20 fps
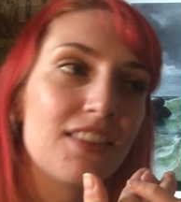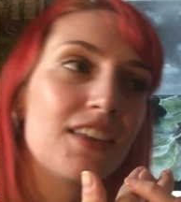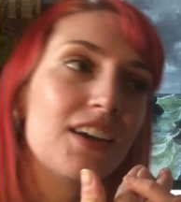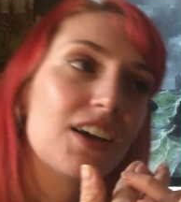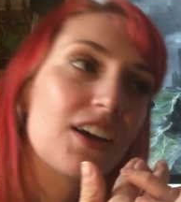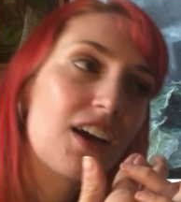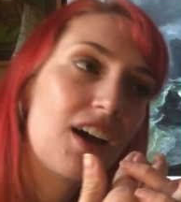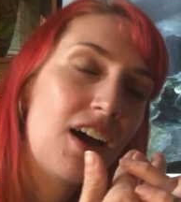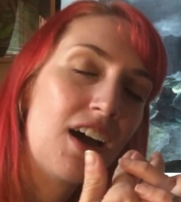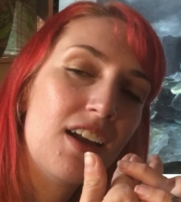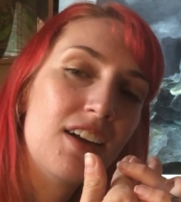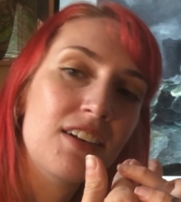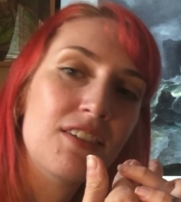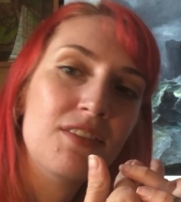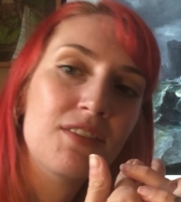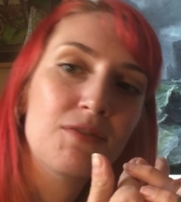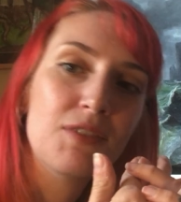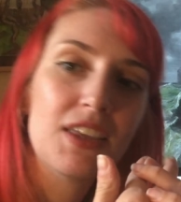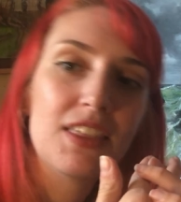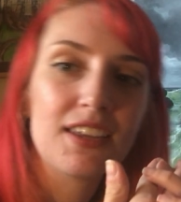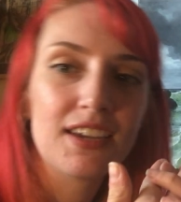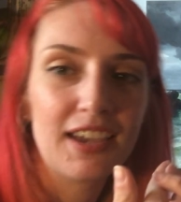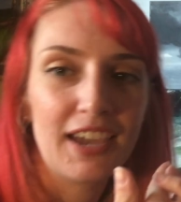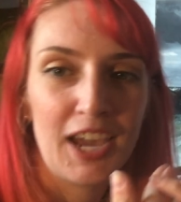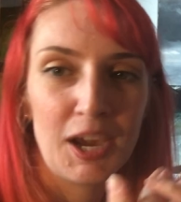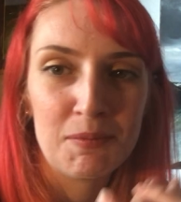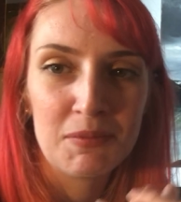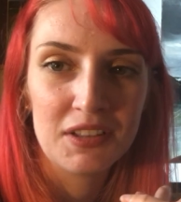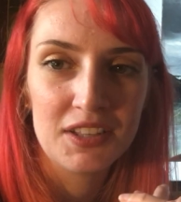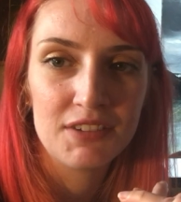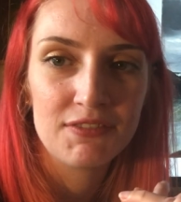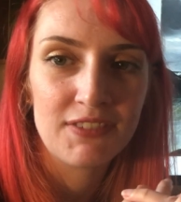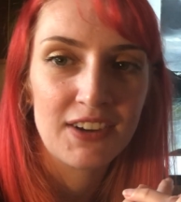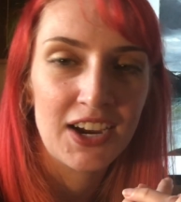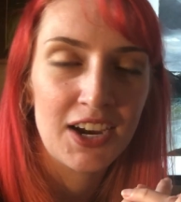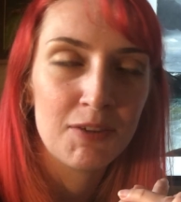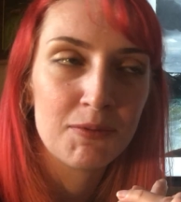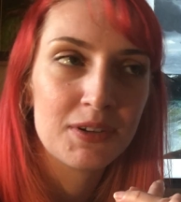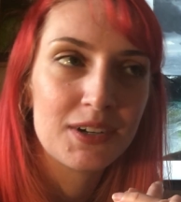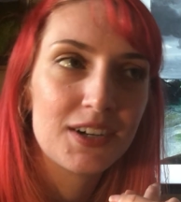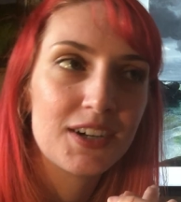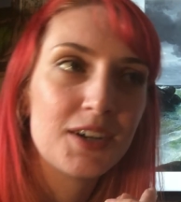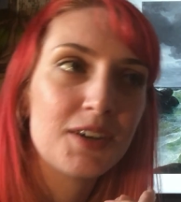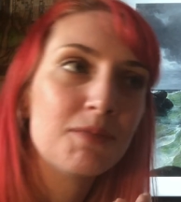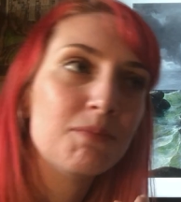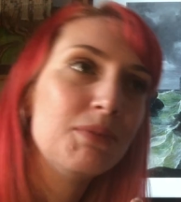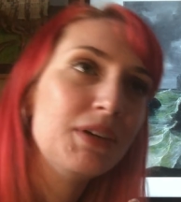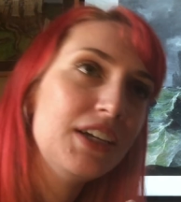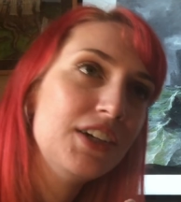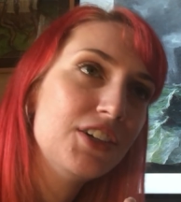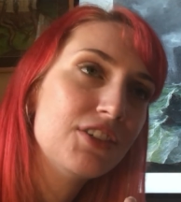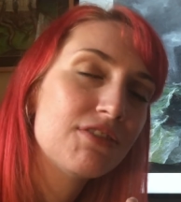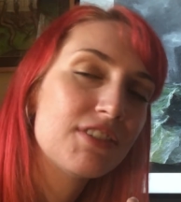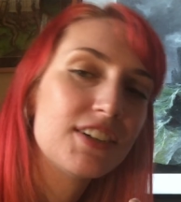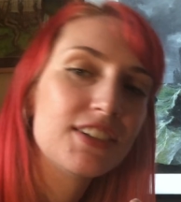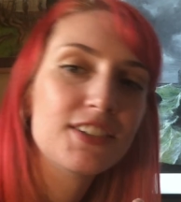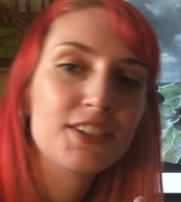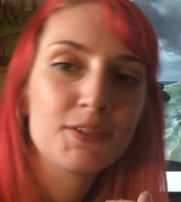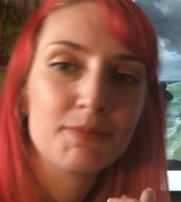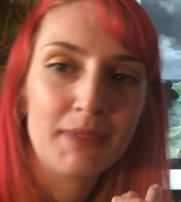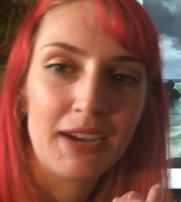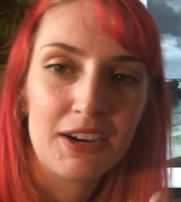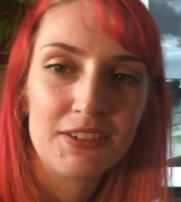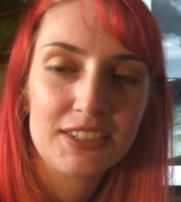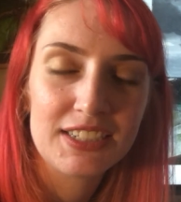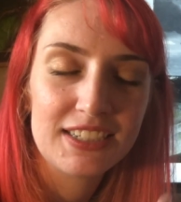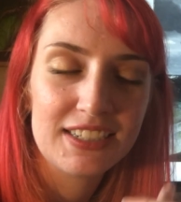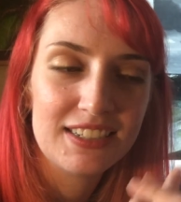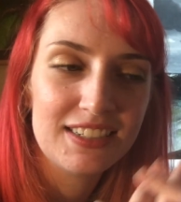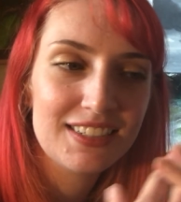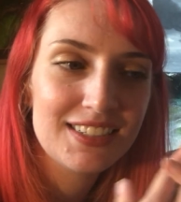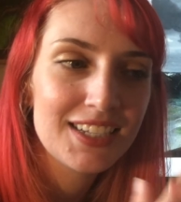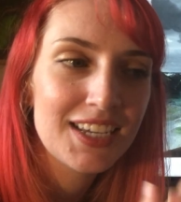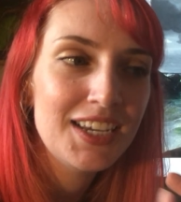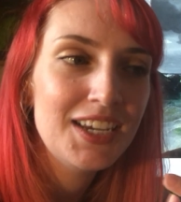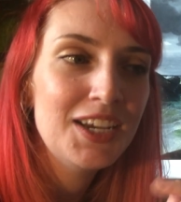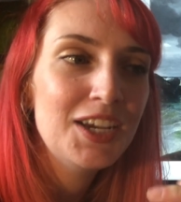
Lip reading: the cotton with the camelid fiber, beach versus mountains,